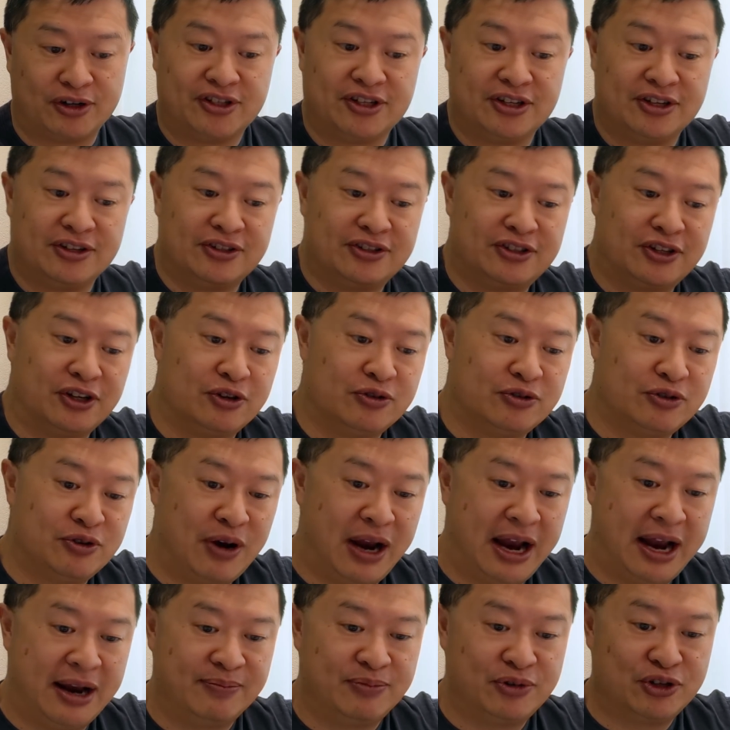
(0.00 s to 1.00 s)
person. So
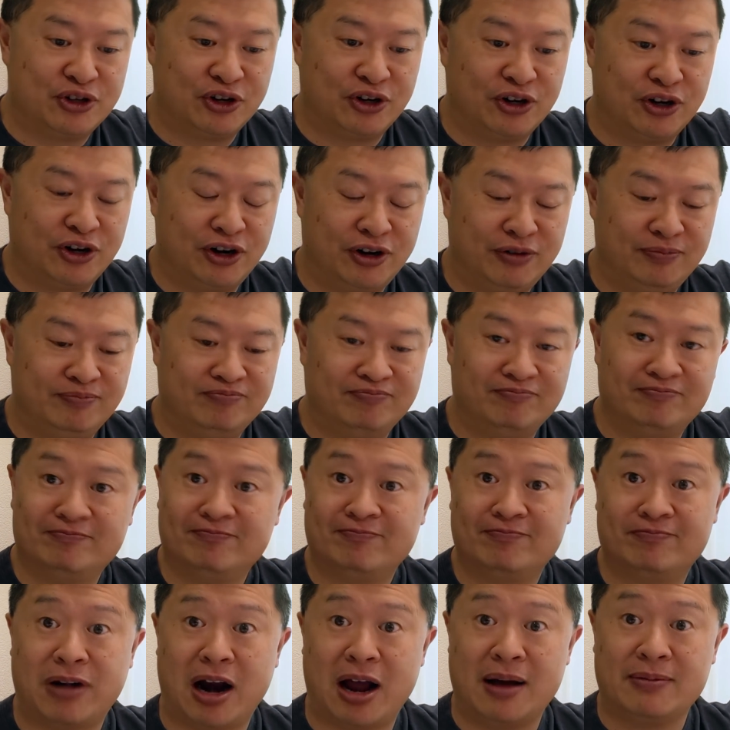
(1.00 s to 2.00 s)
New Hampshire,
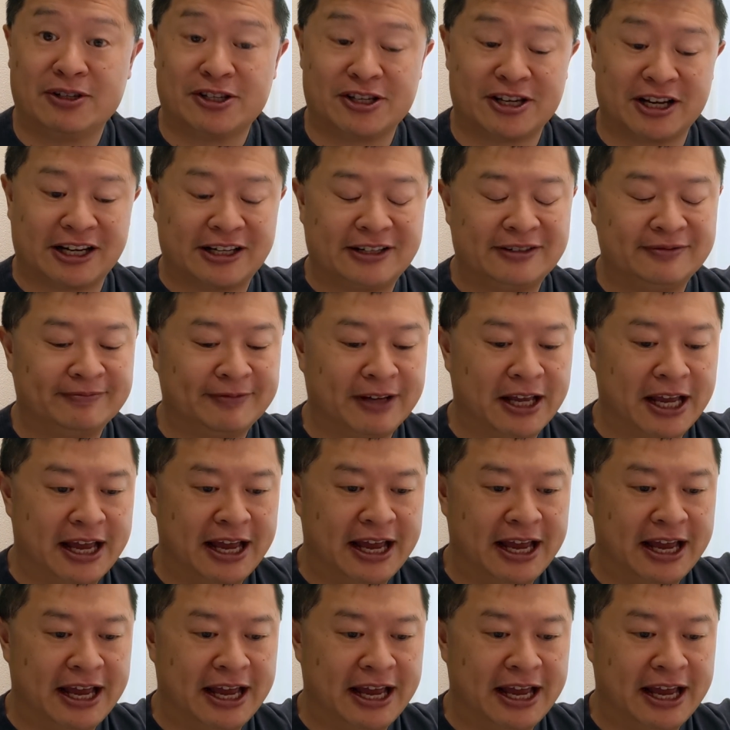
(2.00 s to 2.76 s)
promising.